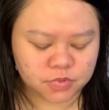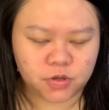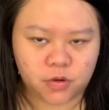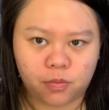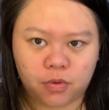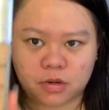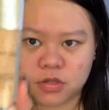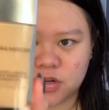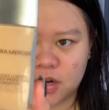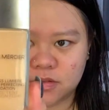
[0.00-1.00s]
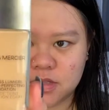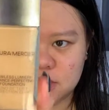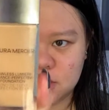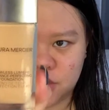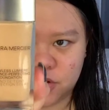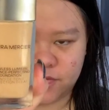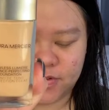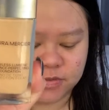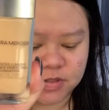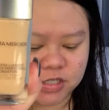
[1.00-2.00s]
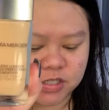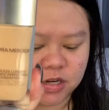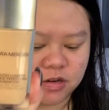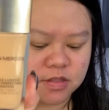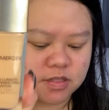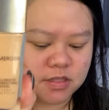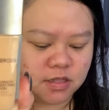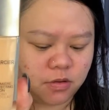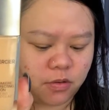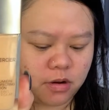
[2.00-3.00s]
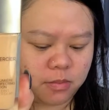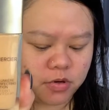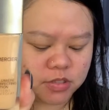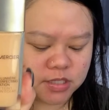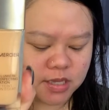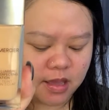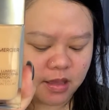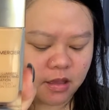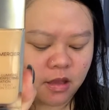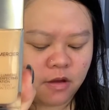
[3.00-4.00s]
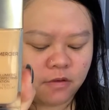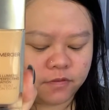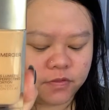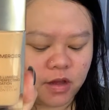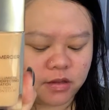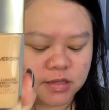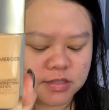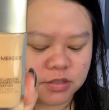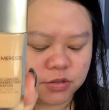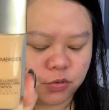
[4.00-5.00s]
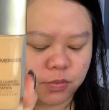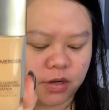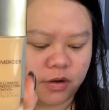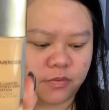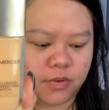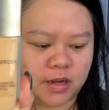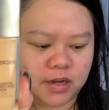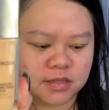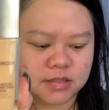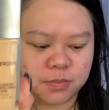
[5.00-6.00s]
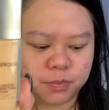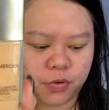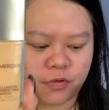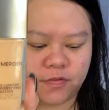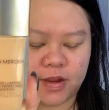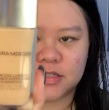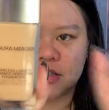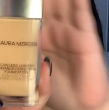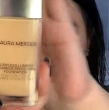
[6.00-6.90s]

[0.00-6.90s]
So we're going to try out this new foundation here. This is the Laura Mercier Flawless Lumiere Radiance Perfecting